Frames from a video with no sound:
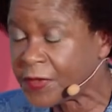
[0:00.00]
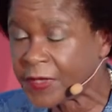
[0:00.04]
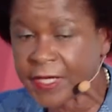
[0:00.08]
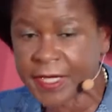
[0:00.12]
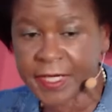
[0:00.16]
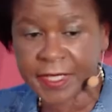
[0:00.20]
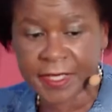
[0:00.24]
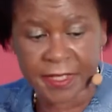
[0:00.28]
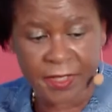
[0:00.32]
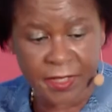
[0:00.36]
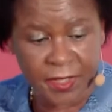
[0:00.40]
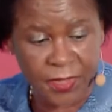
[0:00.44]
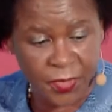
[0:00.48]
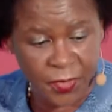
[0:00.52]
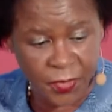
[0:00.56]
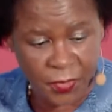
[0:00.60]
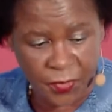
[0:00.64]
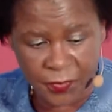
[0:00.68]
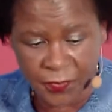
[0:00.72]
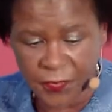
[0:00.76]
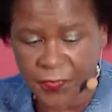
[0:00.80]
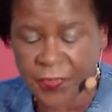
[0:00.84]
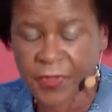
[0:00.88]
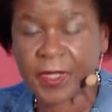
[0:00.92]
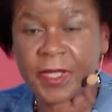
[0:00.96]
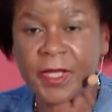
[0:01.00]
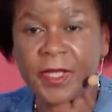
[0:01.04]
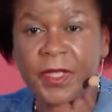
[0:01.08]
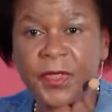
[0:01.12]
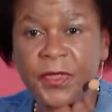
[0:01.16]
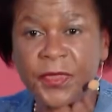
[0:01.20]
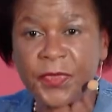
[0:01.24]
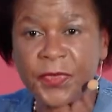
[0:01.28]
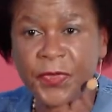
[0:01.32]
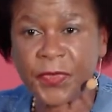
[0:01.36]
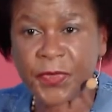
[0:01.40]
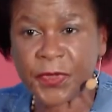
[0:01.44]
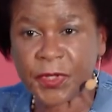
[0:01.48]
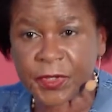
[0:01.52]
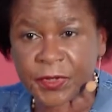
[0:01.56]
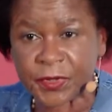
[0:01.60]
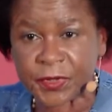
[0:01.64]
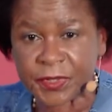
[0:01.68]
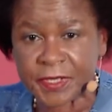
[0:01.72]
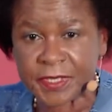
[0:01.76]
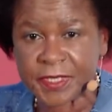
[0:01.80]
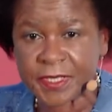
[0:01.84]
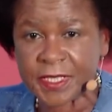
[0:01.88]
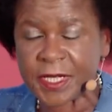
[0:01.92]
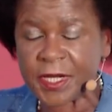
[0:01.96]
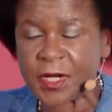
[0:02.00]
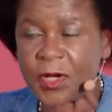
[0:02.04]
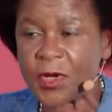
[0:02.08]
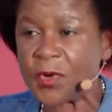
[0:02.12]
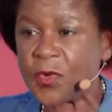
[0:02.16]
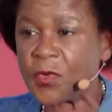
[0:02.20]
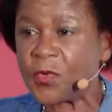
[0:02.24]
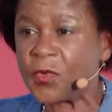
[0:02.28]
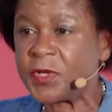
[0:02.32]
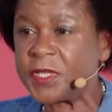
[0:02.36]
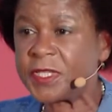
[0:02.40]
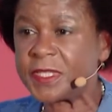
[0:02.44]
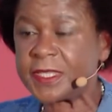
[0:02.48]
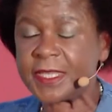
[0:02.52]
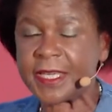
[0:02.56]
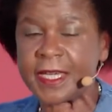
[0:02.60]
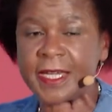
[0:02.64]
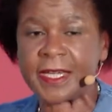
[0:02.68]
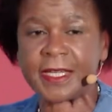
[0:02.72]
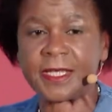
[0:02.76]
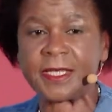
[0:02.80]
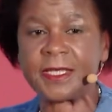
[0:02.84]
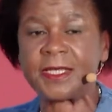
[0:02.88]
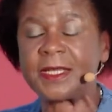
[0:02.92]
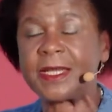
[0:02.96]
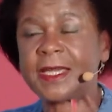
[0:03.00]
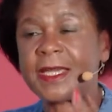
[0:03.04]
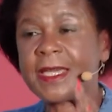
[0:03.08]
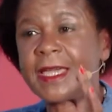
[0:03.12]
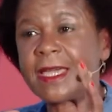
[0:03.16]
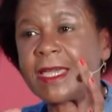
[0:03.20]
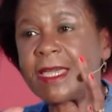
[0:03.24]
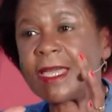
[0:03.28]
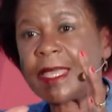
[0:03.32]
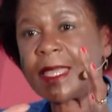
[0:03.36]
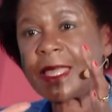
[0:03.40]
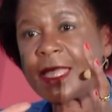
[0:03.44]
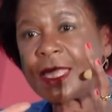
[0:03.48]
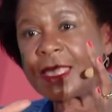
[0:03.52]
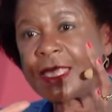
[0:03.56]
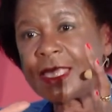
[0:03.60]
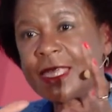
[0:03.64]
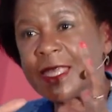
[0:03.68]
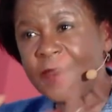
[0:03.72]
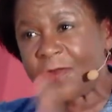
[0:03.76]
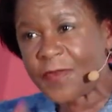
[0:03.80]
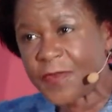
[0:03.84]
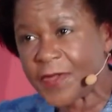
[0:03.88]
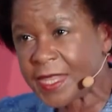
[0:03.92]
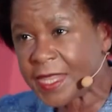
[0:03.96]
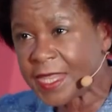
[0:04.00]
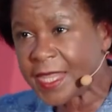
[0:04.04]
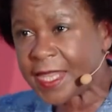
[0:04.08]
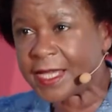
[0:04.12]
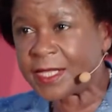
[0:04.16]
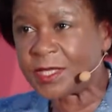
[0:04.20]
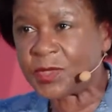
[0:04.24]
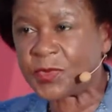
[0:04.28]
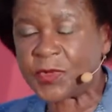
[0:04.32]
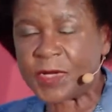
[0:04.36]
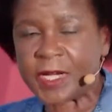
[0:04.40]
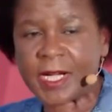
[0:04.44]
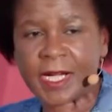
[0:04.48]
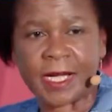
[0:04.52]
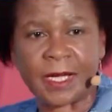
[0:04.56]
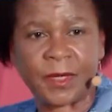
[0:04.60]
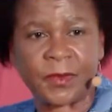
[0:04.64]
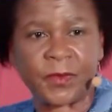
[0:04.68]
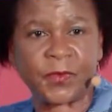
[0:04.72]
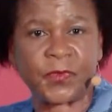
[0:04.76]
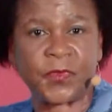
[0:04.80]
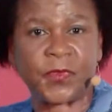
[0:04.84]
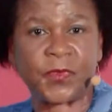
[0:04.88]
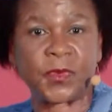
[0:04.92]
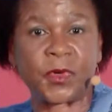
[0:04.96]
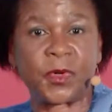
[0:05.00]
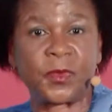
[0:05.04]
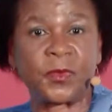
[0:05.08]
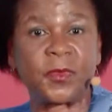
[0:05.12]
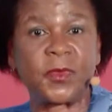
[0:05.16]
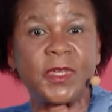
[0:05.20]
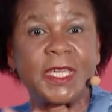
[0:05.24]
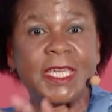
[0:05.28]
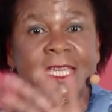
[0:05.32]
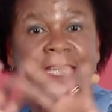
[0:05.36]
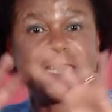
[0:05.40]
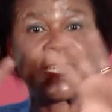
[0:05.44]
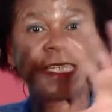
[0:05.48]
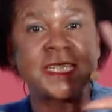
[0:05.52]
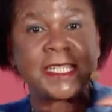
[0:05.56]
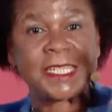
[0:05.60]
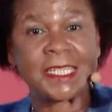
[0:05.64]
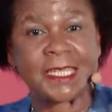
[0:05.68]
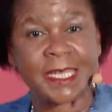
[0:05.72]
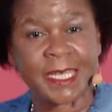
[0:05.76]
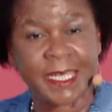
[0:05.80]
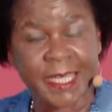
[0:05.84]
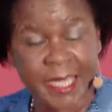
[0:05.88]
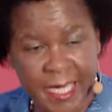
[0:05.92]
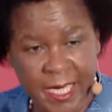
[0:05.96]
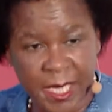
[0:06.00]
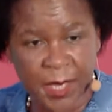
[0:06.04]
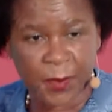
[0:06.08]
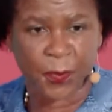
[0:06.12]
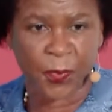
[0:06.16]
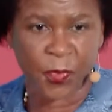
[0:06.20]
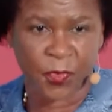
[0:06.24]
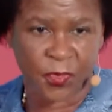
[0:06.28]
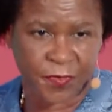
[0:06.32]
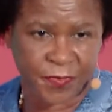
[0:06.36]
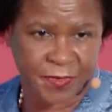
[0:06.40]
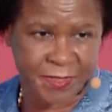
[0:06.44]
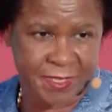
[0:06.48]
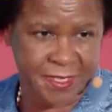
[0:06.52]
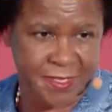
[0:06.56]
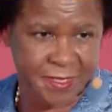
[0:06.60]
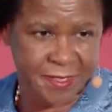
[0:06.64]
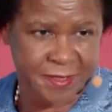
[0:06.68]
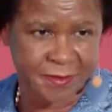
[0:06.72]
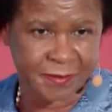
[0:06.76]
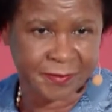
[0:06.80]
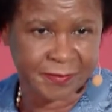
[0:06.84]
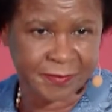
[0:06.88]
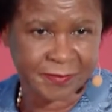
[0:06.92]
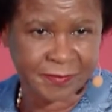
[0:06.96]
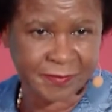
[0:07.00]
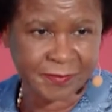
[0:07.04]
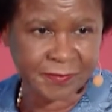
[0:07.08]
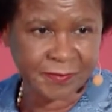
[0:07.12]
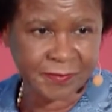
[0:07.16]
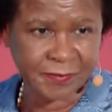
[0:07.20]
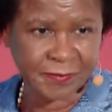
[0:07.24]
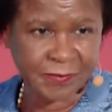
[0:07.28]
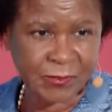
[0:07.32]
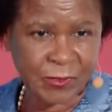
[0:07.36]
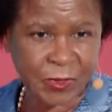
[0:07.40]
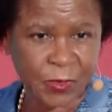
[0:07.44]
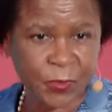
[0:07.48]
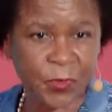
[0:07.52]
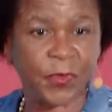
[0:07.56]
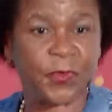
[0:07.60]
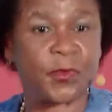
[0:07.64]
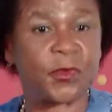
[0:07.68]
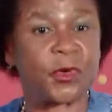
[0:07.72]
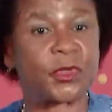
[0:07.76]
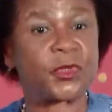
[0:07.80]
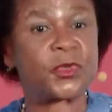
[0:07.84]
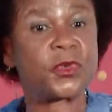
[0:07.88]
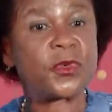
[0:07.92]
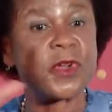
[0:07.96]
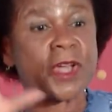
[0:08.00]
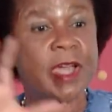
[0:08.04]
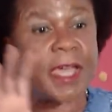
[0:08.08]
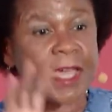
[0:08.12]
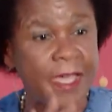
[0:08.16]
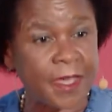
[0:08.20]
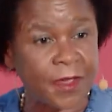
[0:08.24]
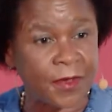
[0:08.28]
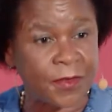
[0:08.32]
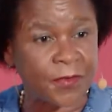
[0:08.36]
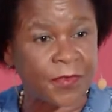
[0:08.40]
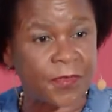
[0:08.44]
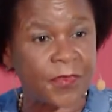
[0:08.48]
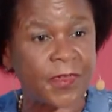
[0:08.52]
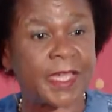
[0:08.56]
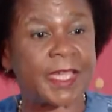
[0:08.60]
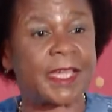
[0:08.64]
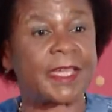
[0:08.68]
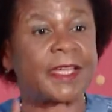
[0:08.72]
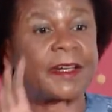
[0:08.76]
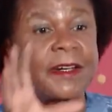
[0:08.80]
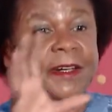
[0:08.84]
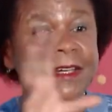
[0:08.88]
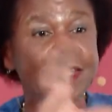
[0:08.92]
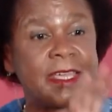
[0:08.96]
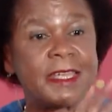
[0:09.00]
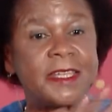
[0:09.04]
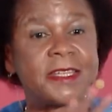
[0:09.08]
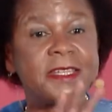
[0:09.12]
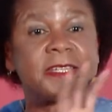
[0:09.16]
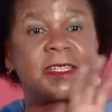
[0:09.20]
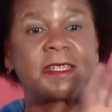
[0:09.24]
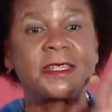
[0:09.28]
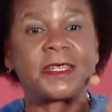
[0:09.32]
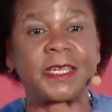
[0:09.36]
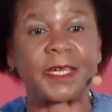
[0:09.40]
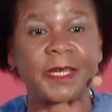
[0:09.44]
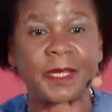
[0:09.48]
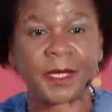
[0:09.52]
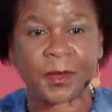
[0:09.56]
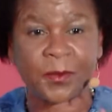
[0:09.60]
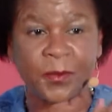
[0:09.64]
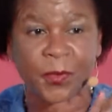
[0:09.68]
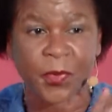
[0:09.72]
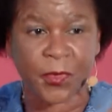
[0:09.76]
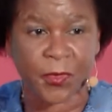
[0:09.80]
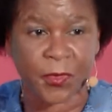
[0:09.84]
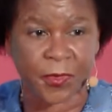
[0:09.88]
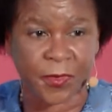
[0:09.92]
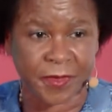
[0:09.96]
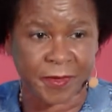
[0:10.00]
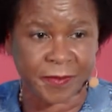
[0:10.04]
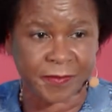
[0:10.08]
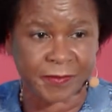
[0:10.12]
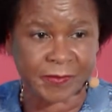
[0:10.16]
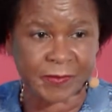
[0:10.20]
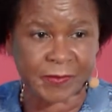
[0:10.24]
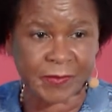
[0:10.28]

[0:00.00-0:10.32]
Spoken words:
that? No. Third, we said, given that we come from engineered poverty, we've got to have a re-engineering program